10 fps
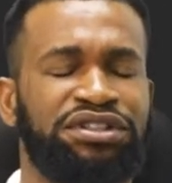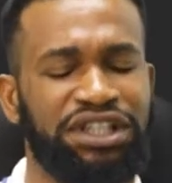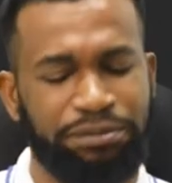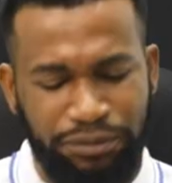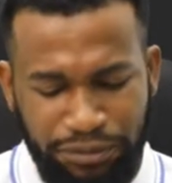
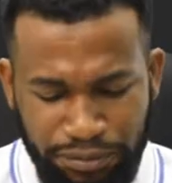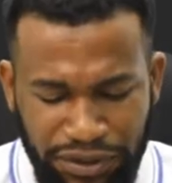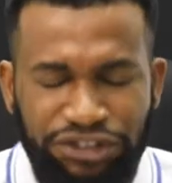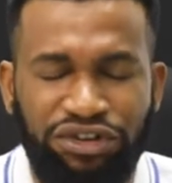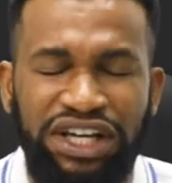The
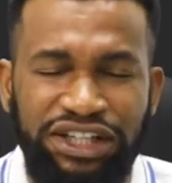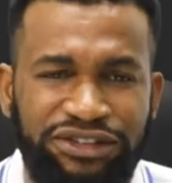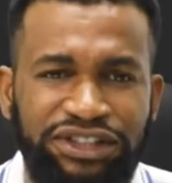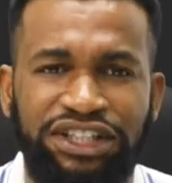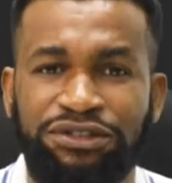pressure
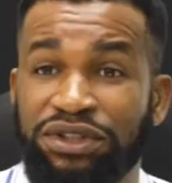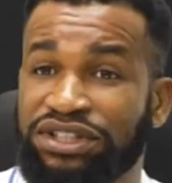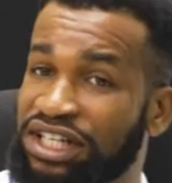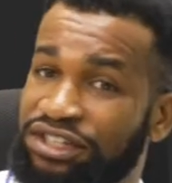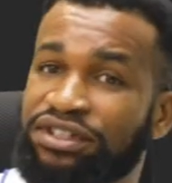increases with
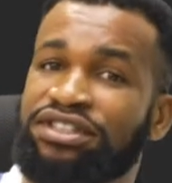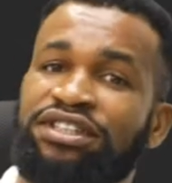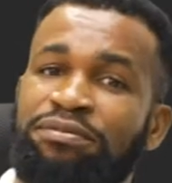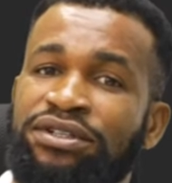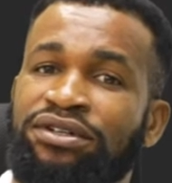increase in
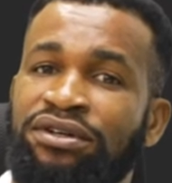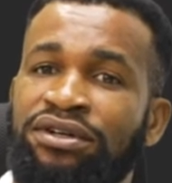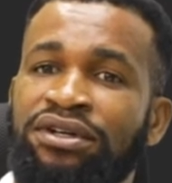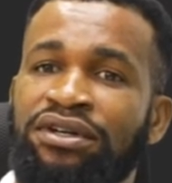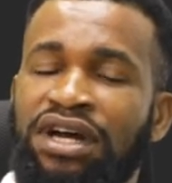temperature,
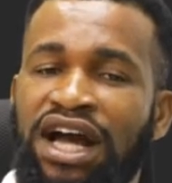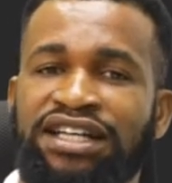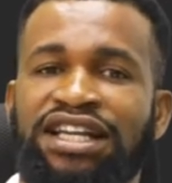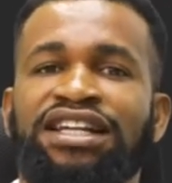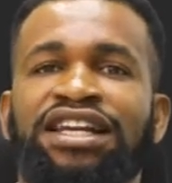
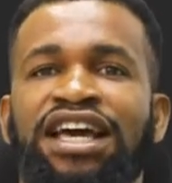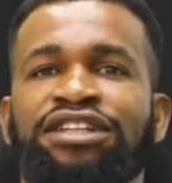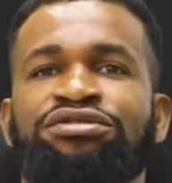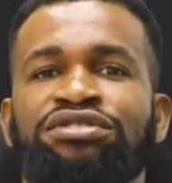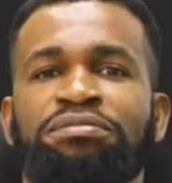and that
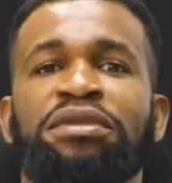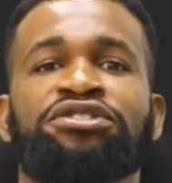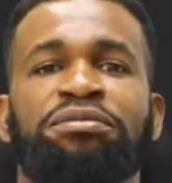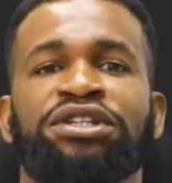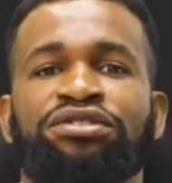led to the
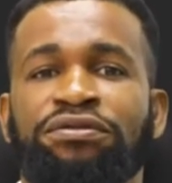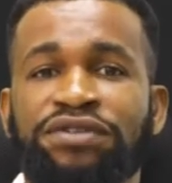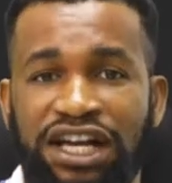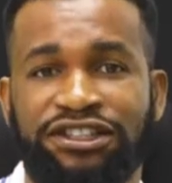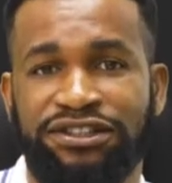measurement of
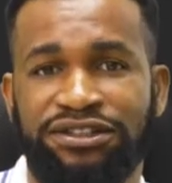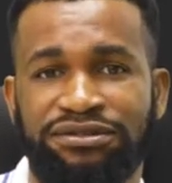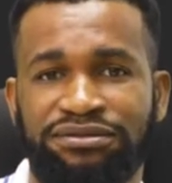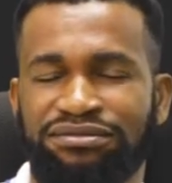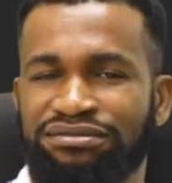gas
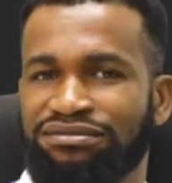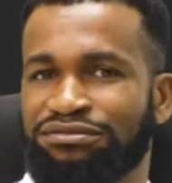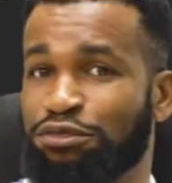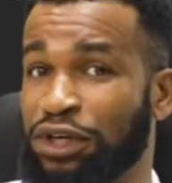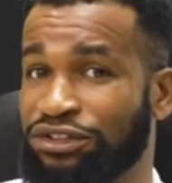
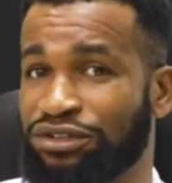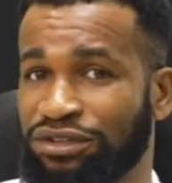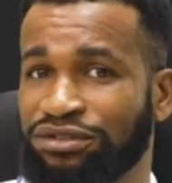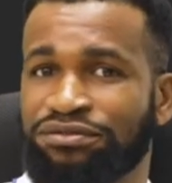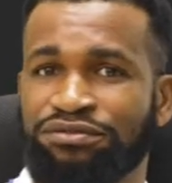
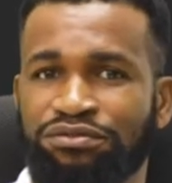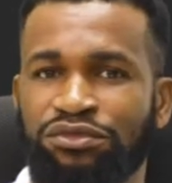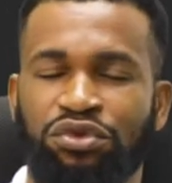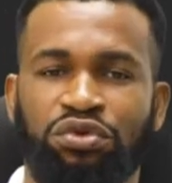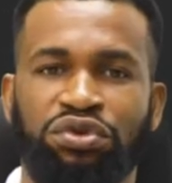pressure
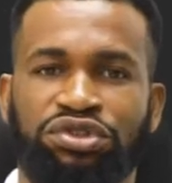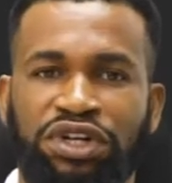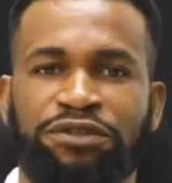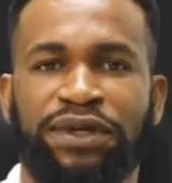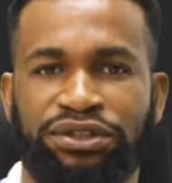with
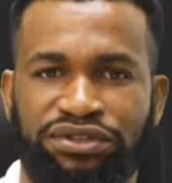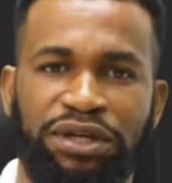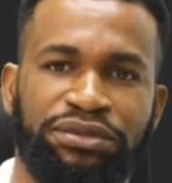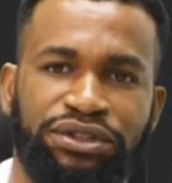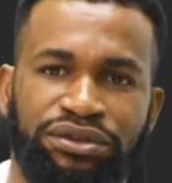respect to
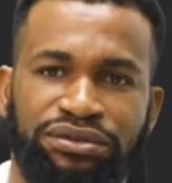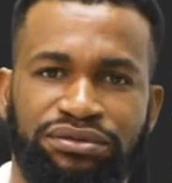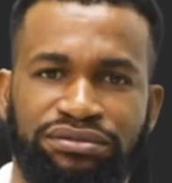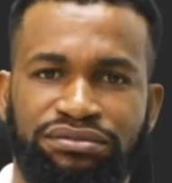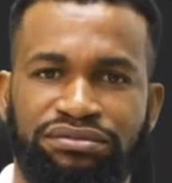temperature.
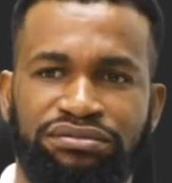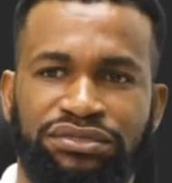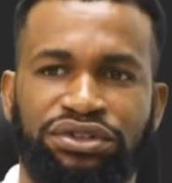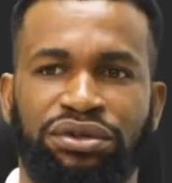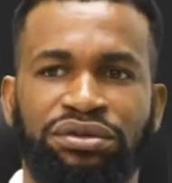
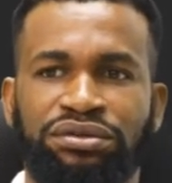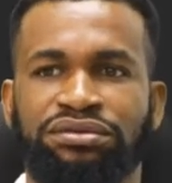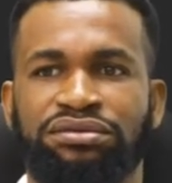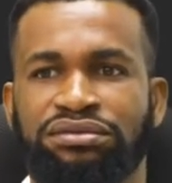So